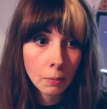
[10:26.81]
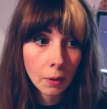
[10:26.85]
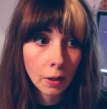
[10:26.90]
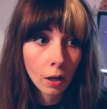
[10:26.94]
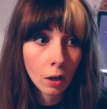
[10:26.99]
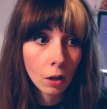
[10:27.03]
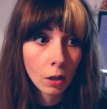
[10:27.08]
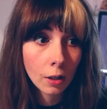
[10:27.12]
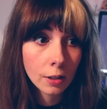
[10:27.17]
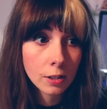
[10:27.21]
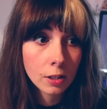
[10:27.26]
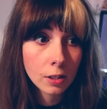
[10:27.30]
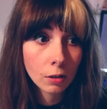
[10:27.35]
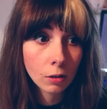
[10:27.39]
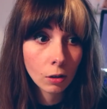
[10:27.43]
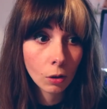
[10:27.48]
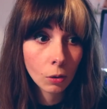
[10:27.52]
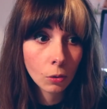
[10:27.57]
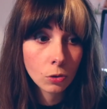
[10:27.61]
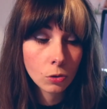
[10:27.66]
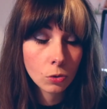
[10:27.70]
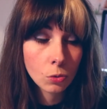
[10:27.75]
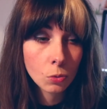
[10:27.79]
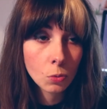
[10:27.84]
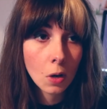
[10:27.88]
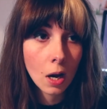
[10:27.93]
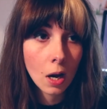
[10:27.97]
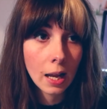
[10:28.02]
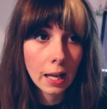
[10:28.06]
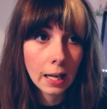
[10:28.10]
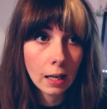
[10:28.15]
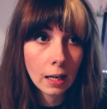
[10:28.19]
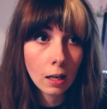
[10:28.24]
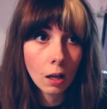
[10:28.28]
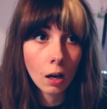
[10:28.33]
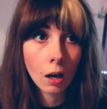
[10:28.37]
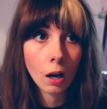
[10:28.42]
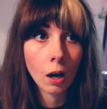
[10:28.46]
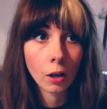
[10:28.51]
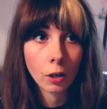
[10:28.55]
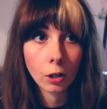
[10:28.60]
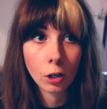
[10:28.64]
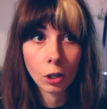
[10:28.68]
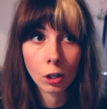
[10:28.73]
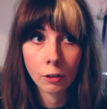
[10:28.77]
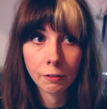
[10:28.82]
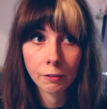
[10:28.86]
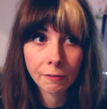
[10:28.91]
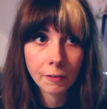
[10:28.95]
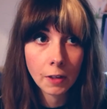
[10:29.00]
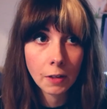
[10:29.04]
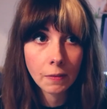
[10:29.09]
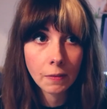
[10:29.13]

But I also go to a lot of